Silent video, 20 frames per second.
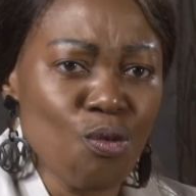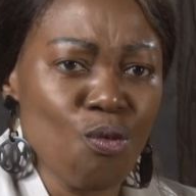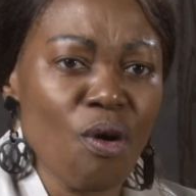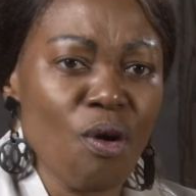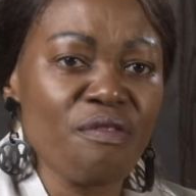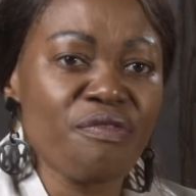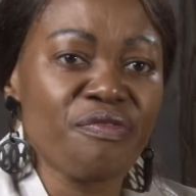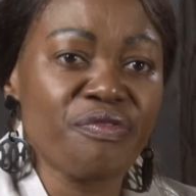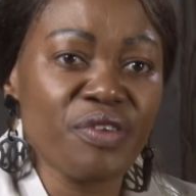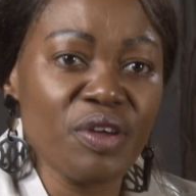who
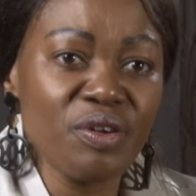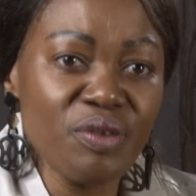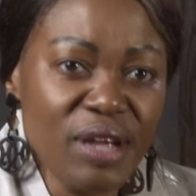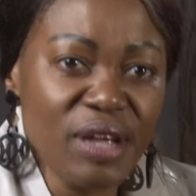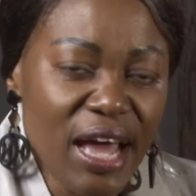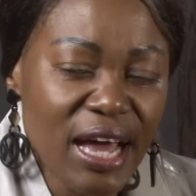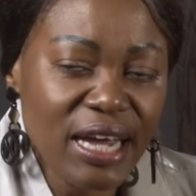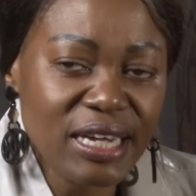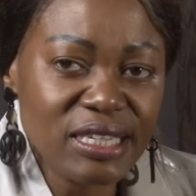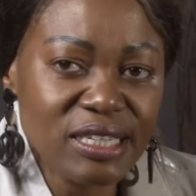are
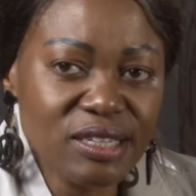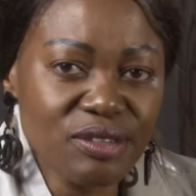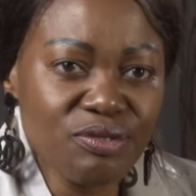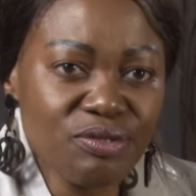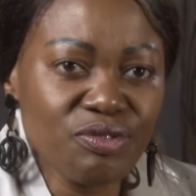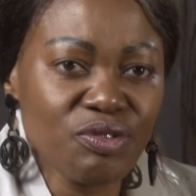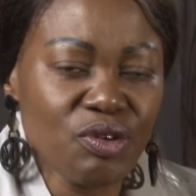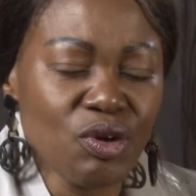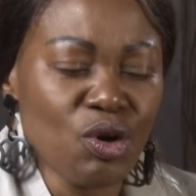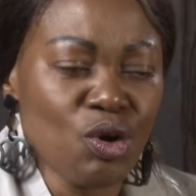very
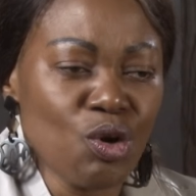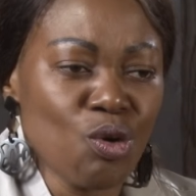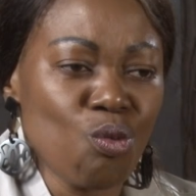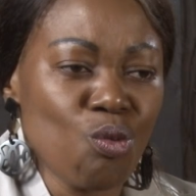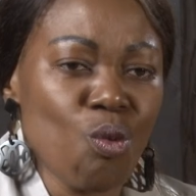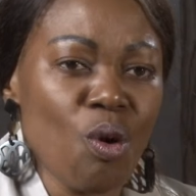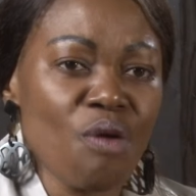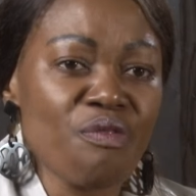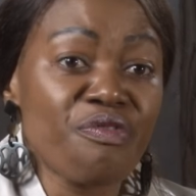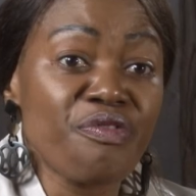active,
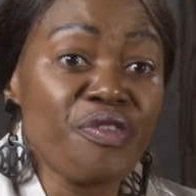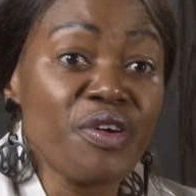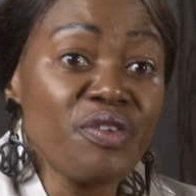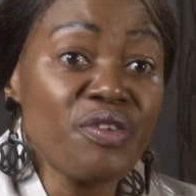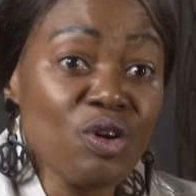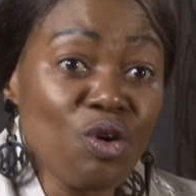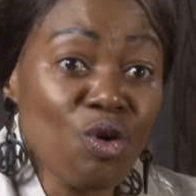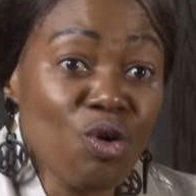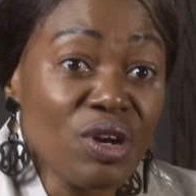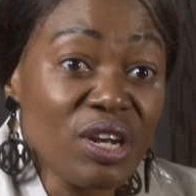who are
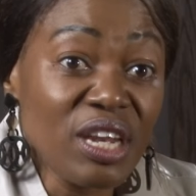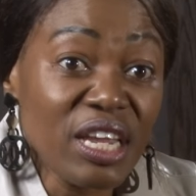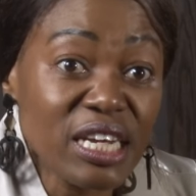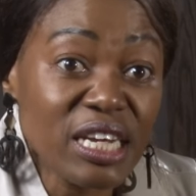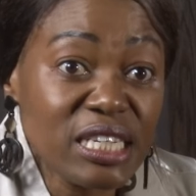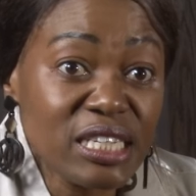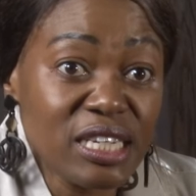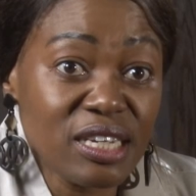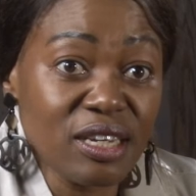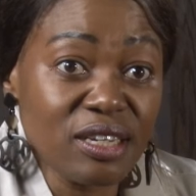very
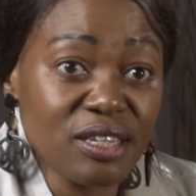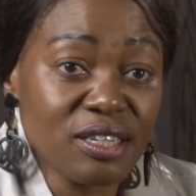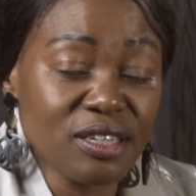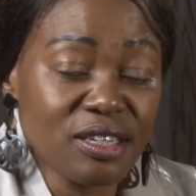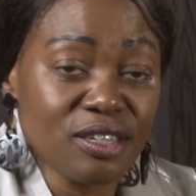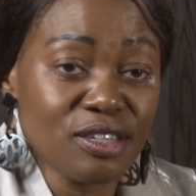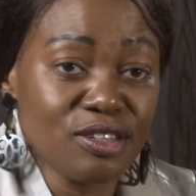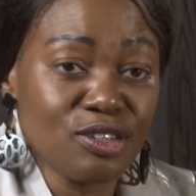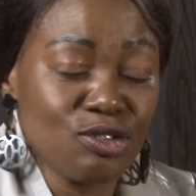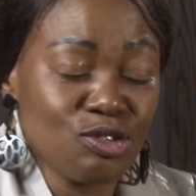connected
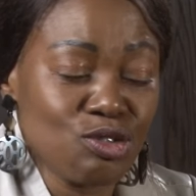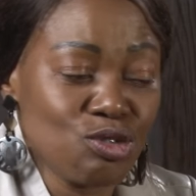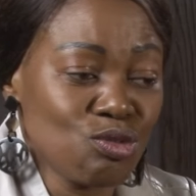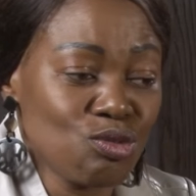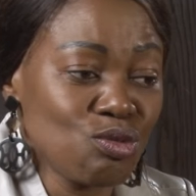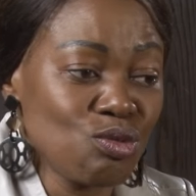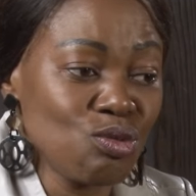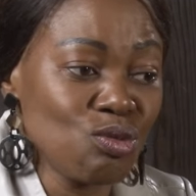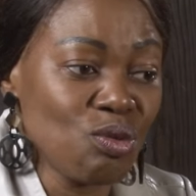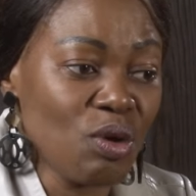
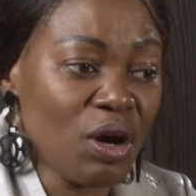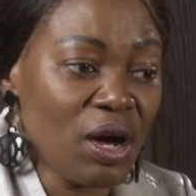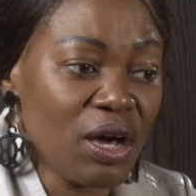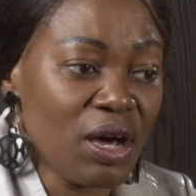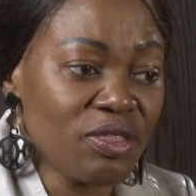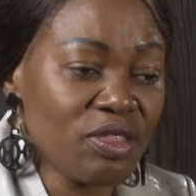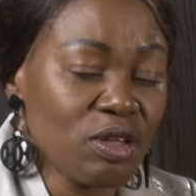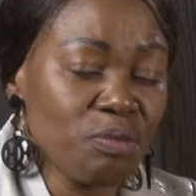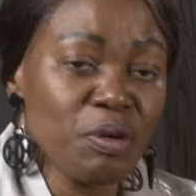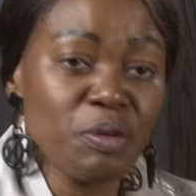to
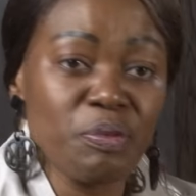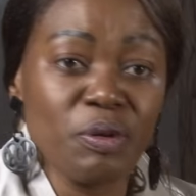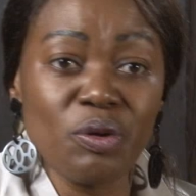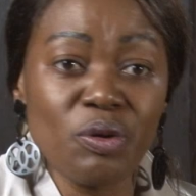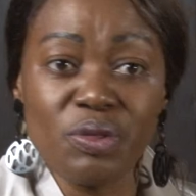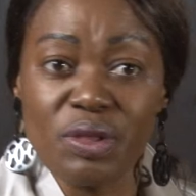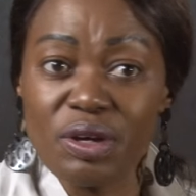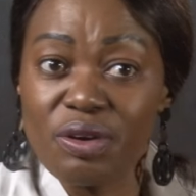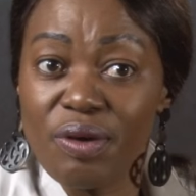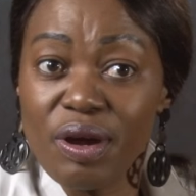the people
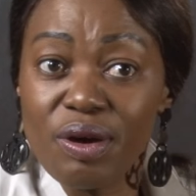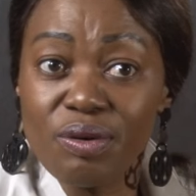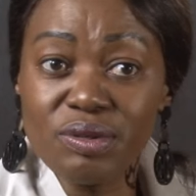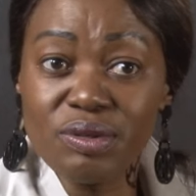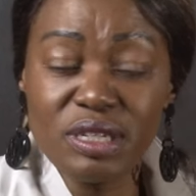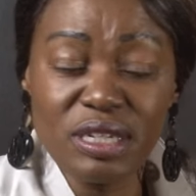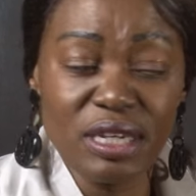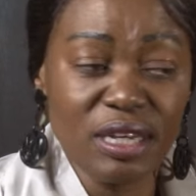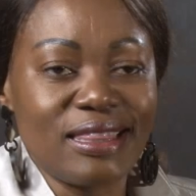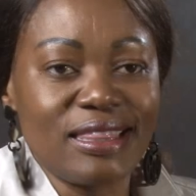on the
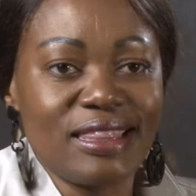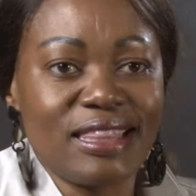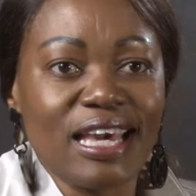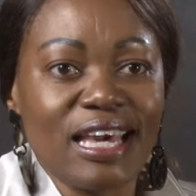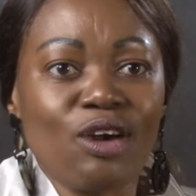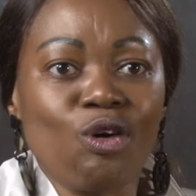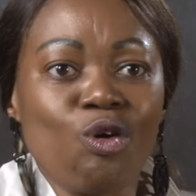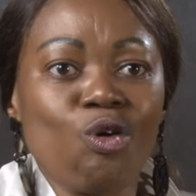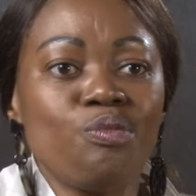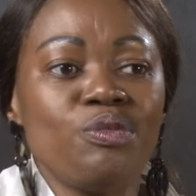ground. The
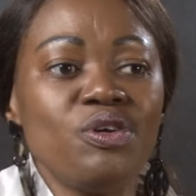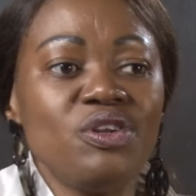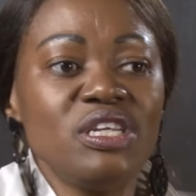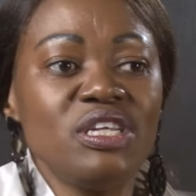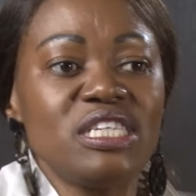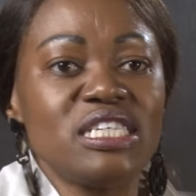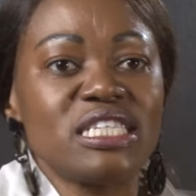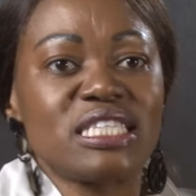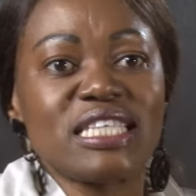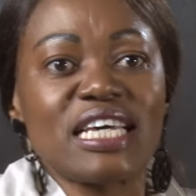
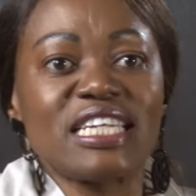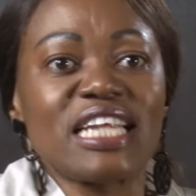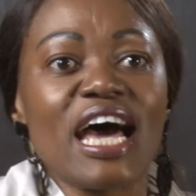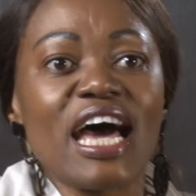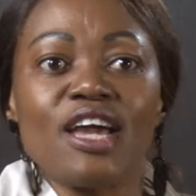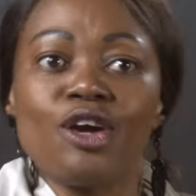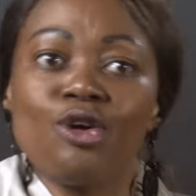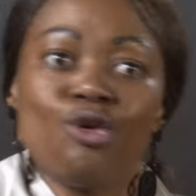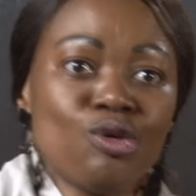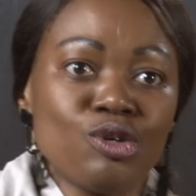communities that
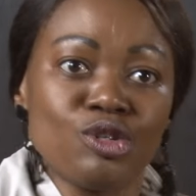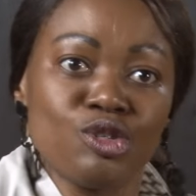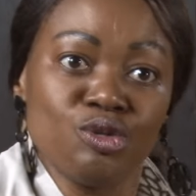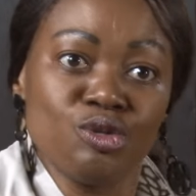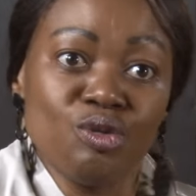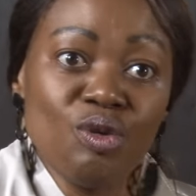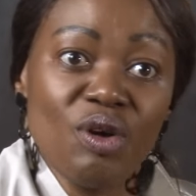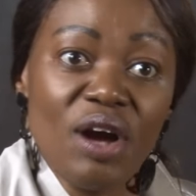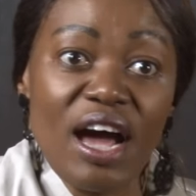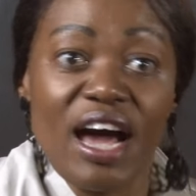I go
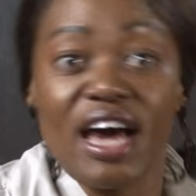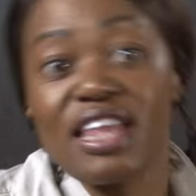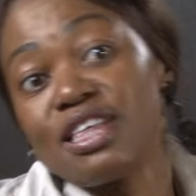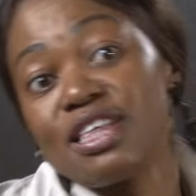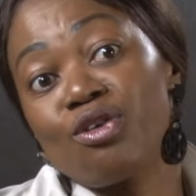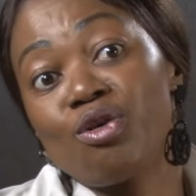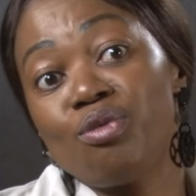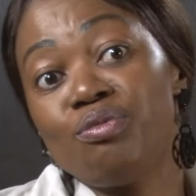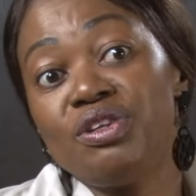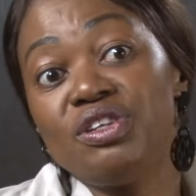to are
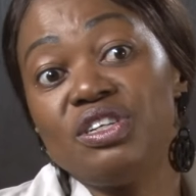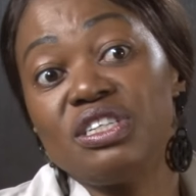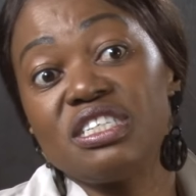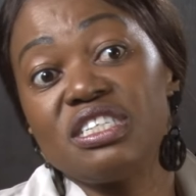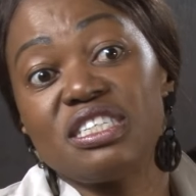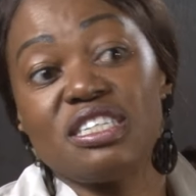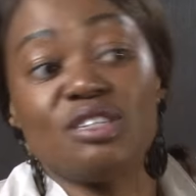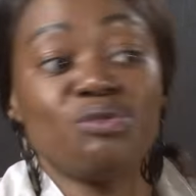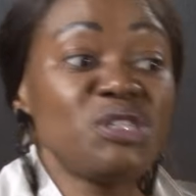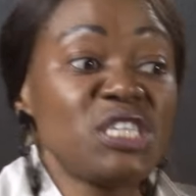the
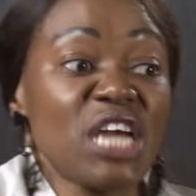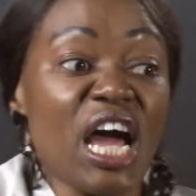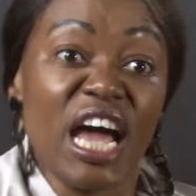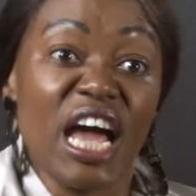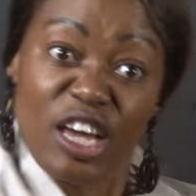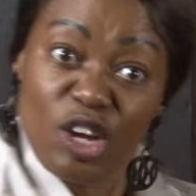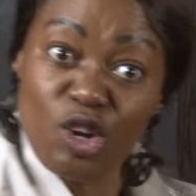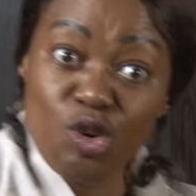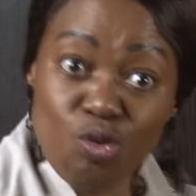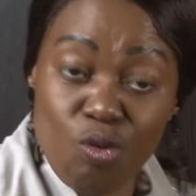communities in which
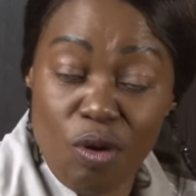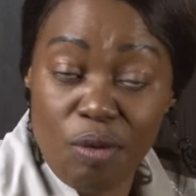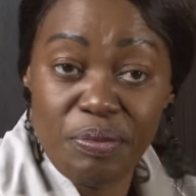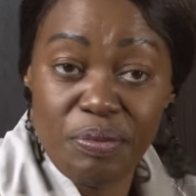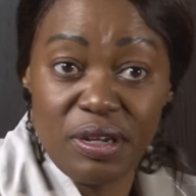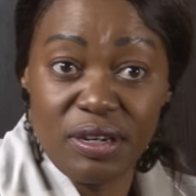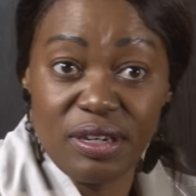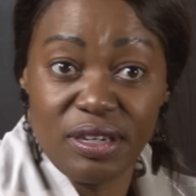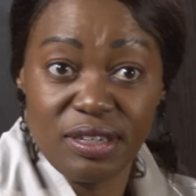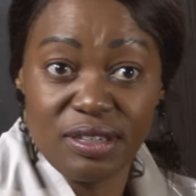I grew
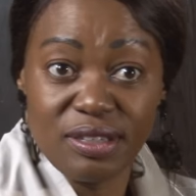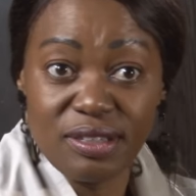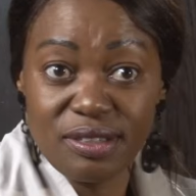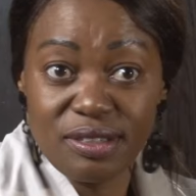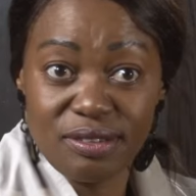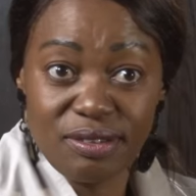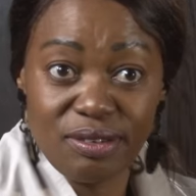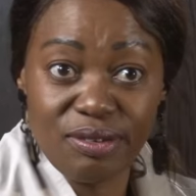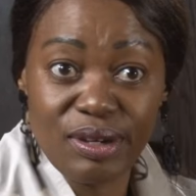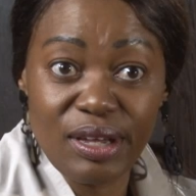up in,
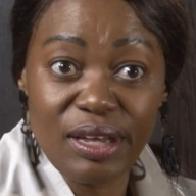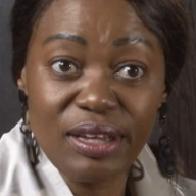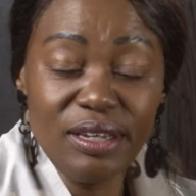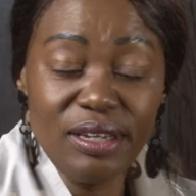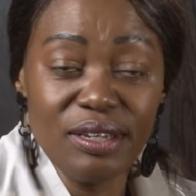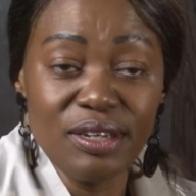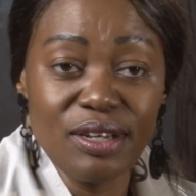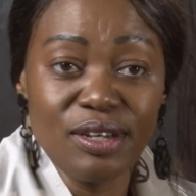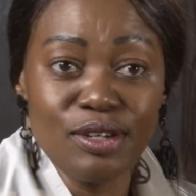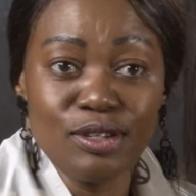
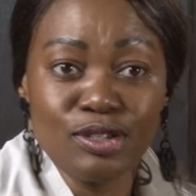okay?